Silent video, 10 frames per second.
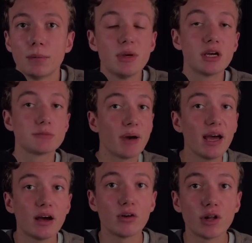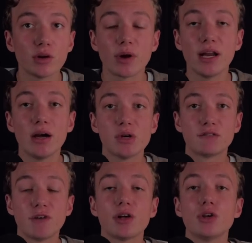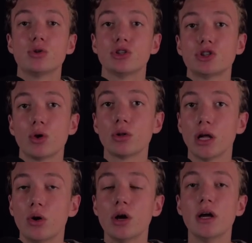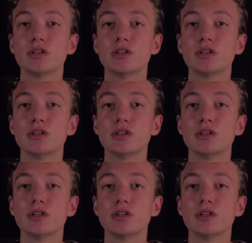Because Pat Elflein right now is valued so low